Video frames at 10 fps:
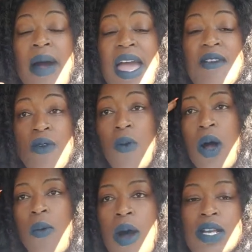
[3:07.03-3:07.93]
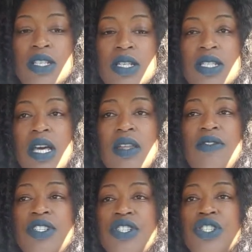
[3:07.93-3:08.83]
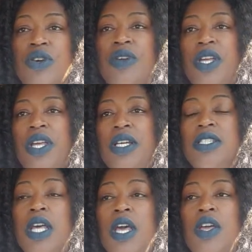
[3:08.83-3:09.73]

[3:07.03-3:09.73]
mindful while watching this television show is